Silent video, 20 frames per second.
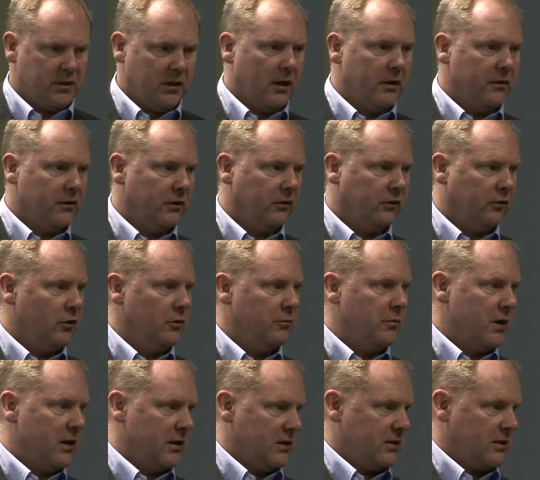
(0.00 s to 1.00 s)
like this could
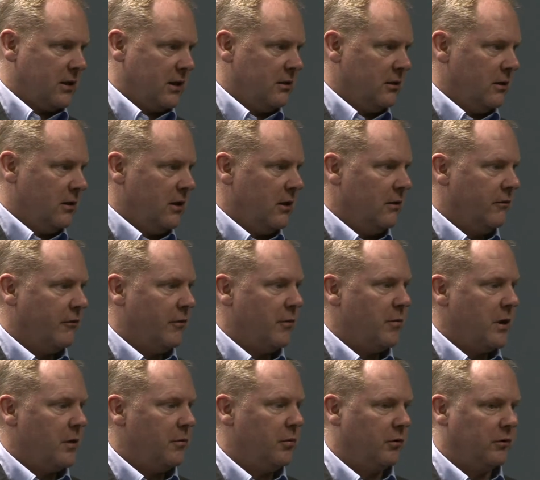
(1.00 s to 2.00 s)
be extended in for
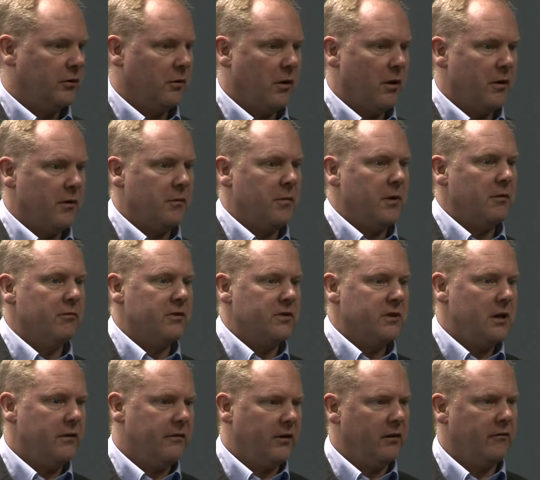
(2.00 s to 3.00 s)
people to either be
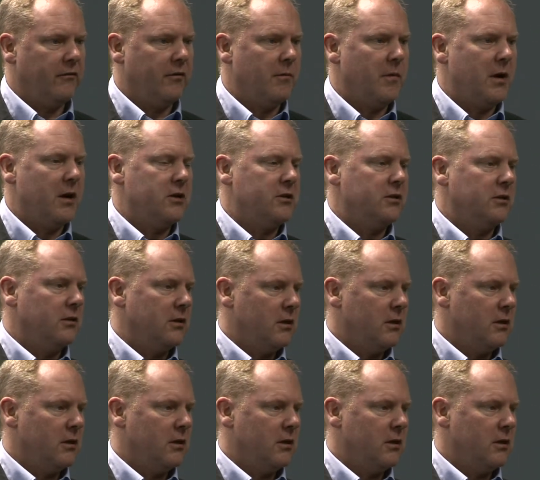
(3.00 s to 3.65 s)
receiving information,